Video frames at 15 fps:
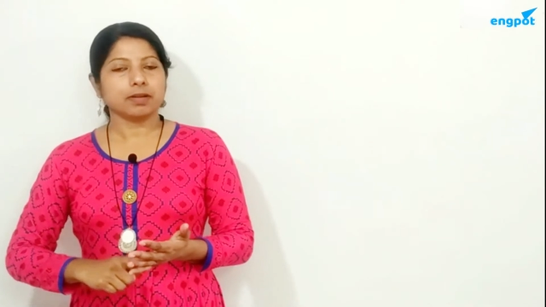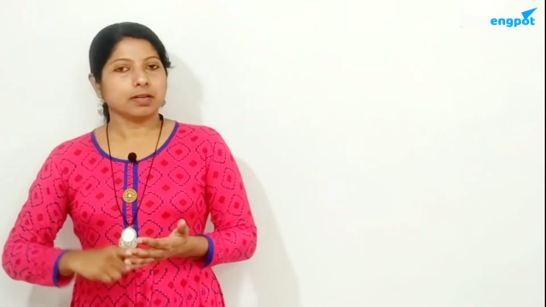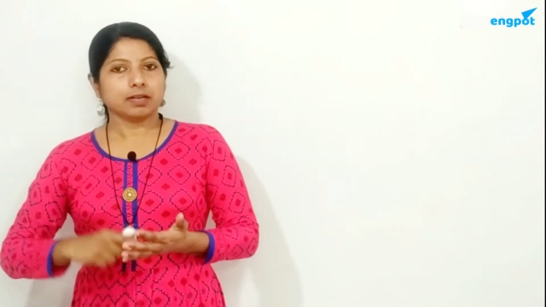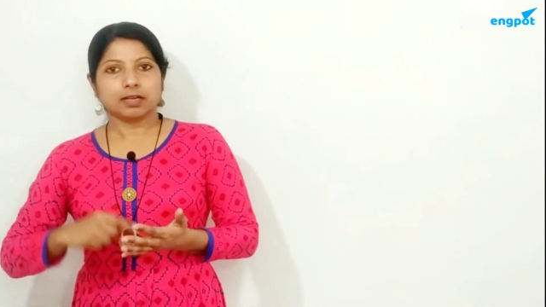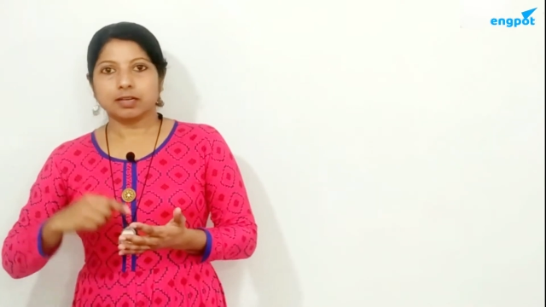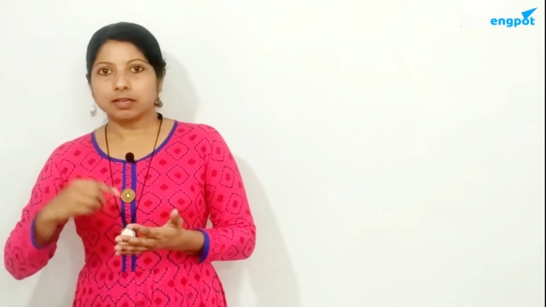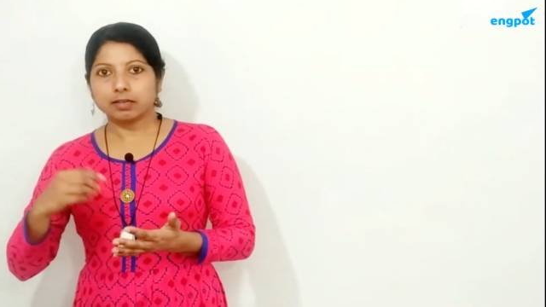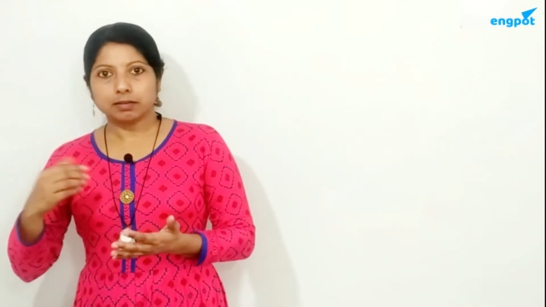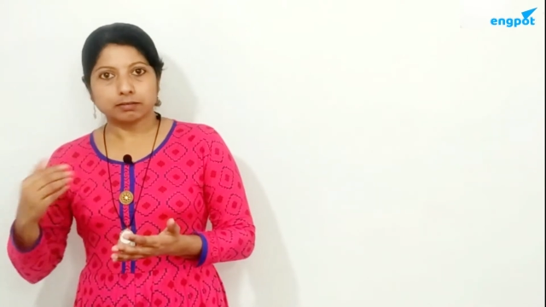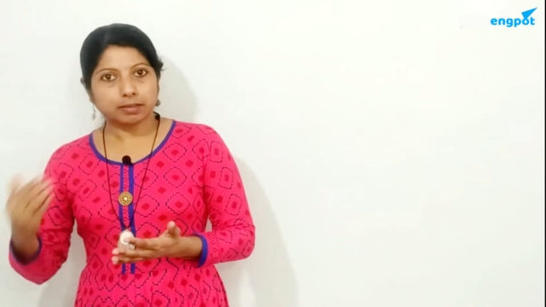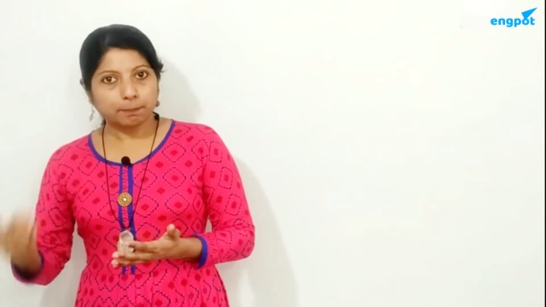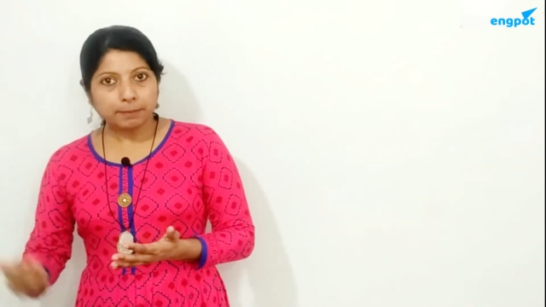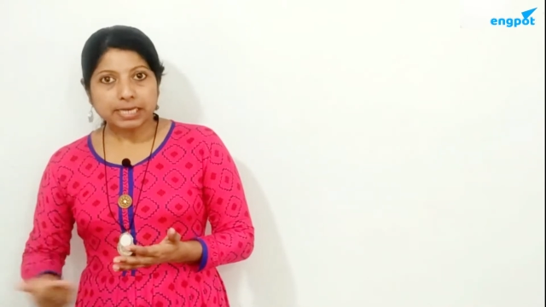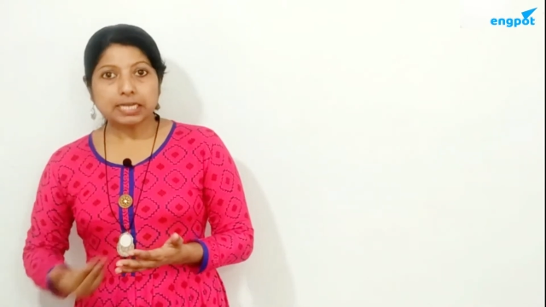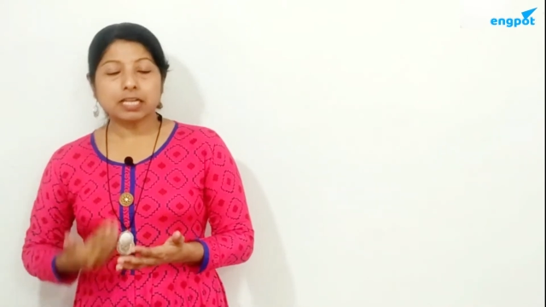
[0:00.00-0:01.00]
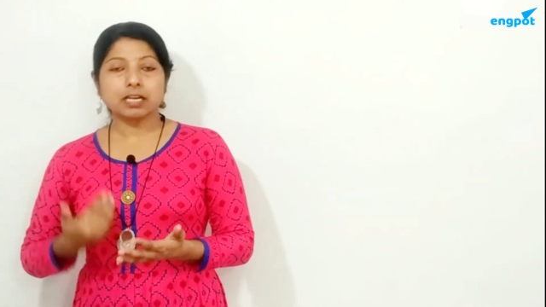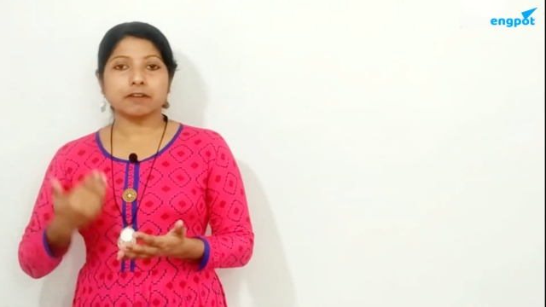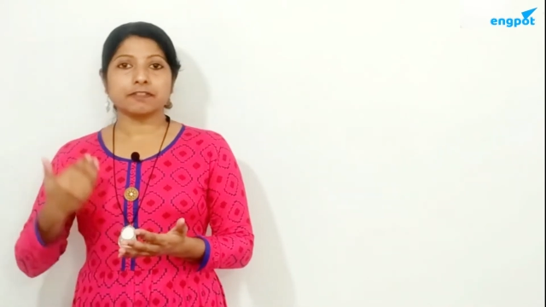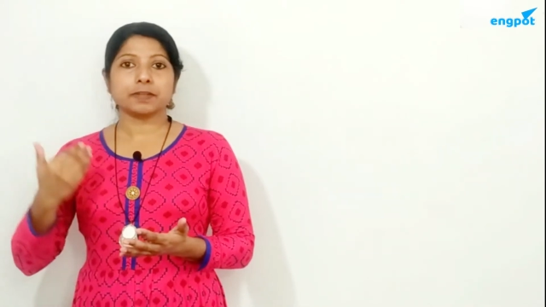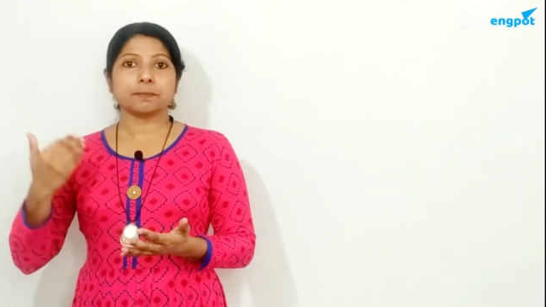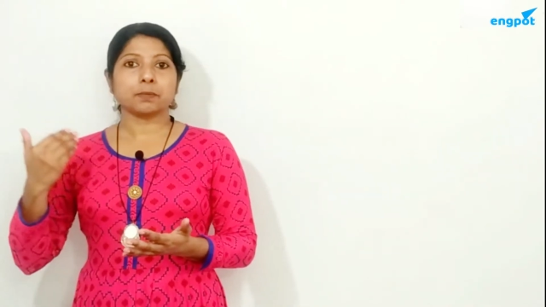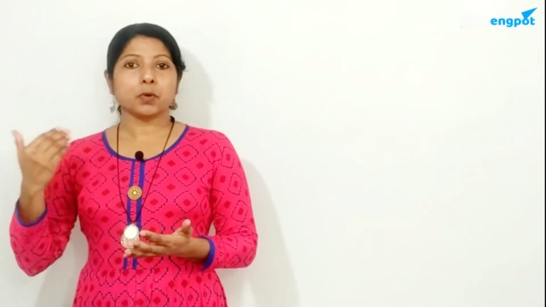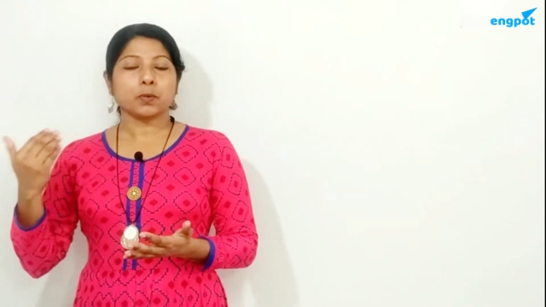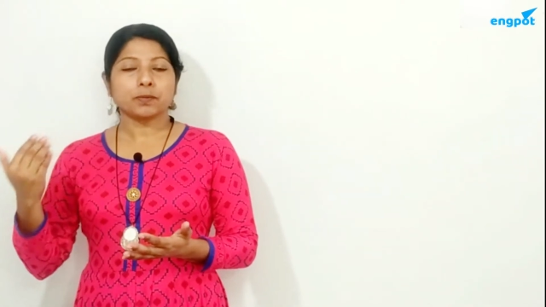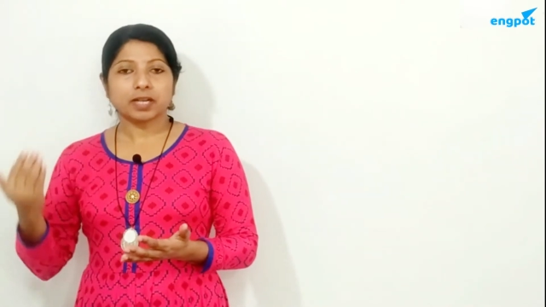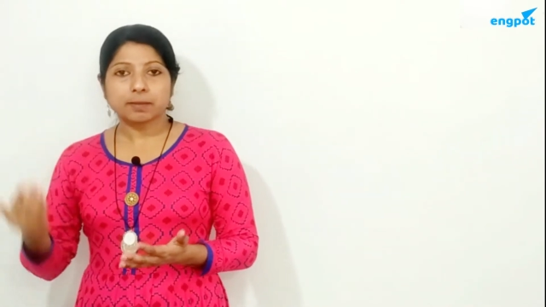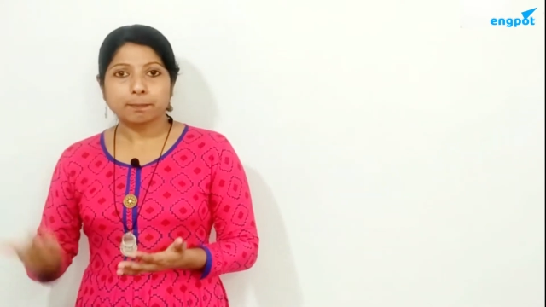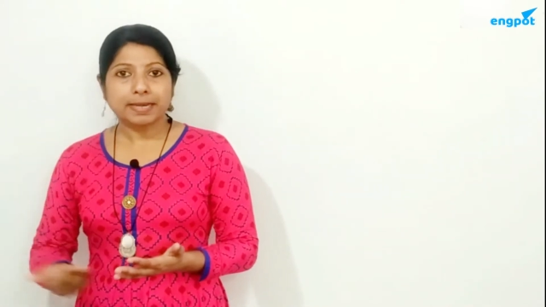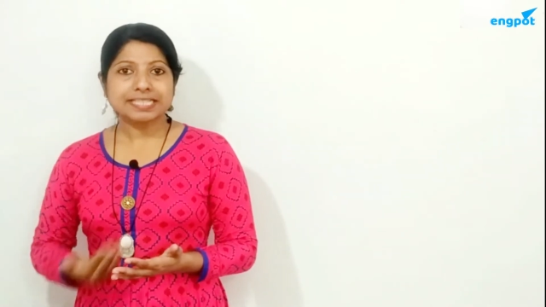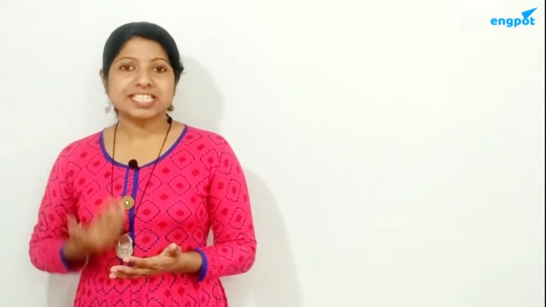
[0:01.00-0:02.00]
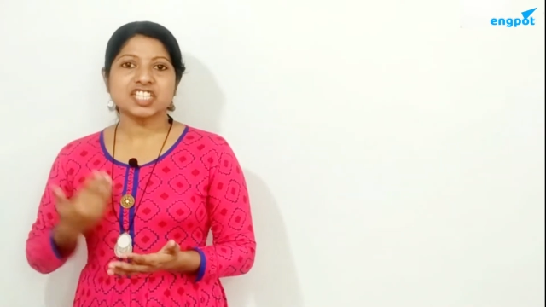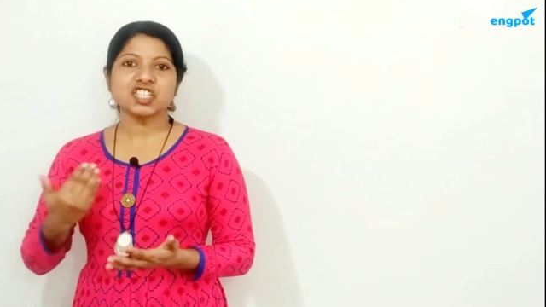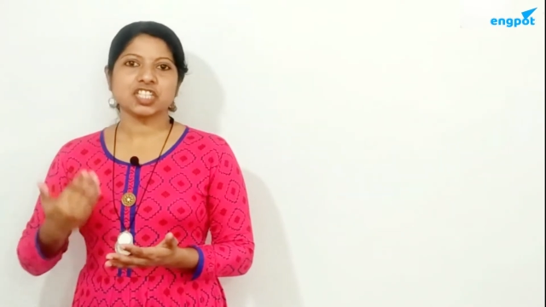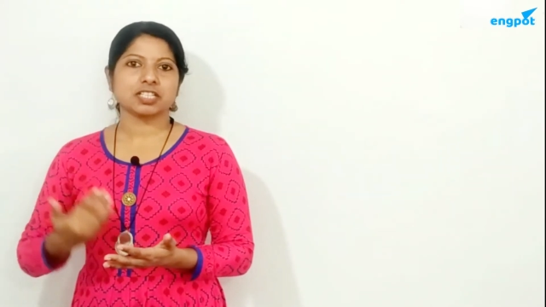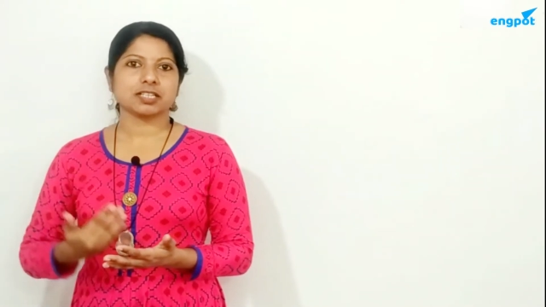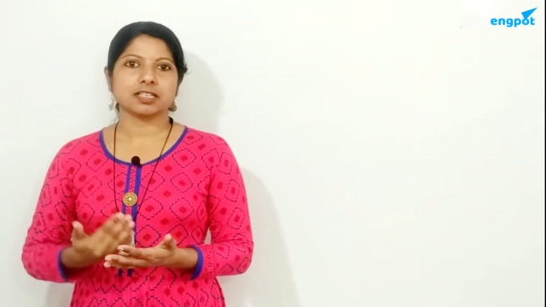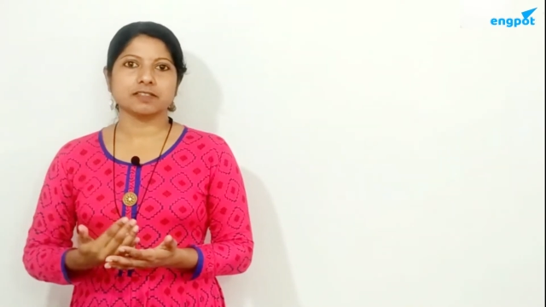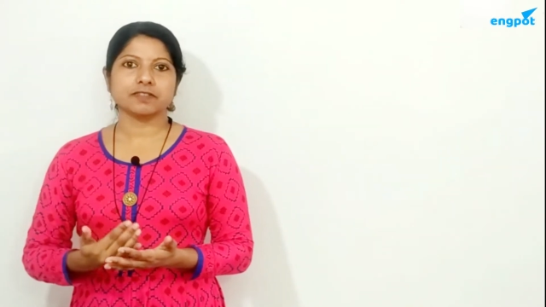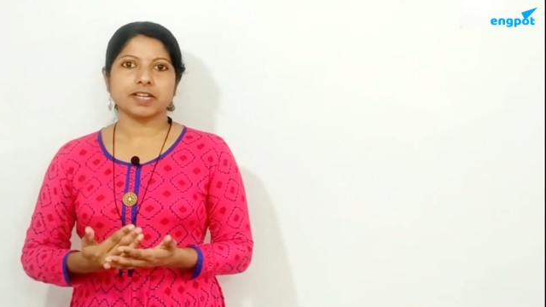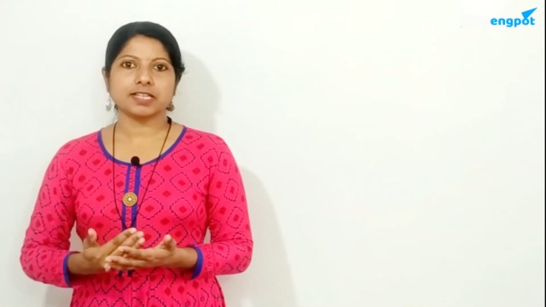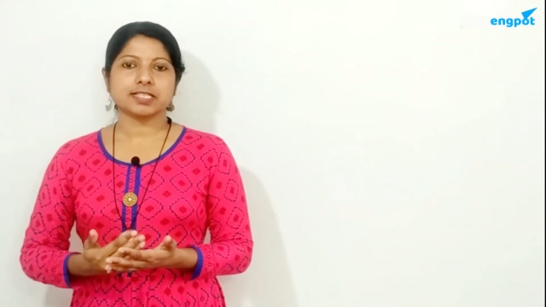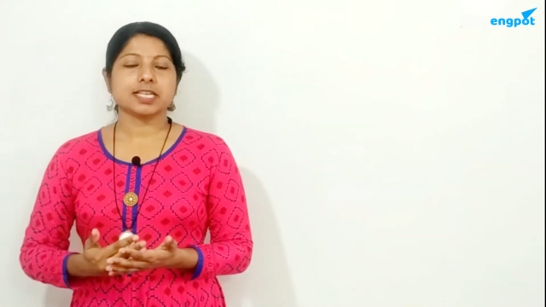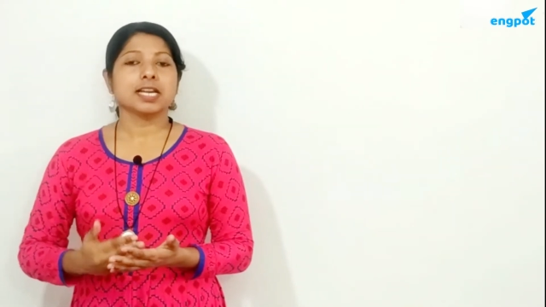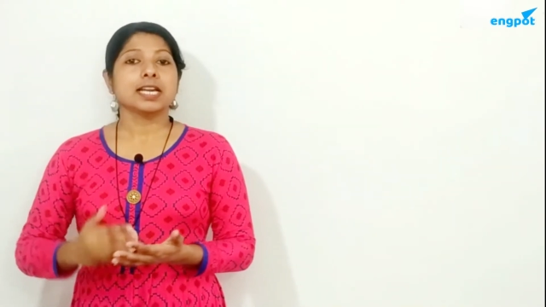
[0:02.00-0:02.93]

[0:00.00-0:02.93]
the meaning of the poem, the message it conveys,